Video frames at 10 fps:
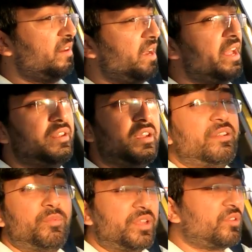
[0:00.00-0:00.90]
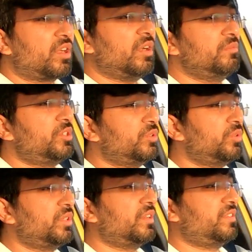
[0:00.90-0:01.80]
And when you come to
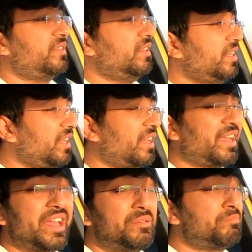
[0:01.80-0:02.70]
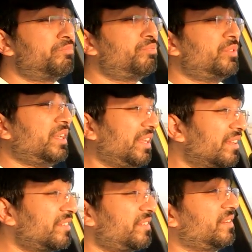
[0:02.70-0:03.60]
the steering, again, brilliant
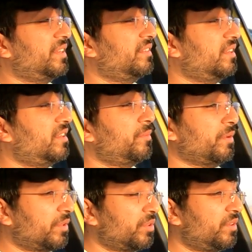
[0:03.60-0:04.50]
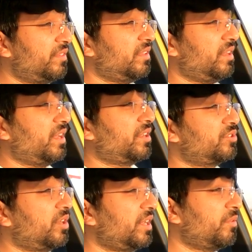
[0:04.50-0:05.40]
steering setup, even though this is an
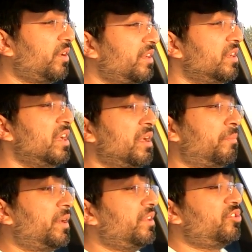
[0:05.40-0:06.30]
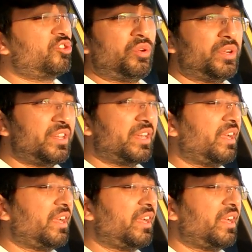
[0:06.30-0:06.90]
electronic one, but it's so direct.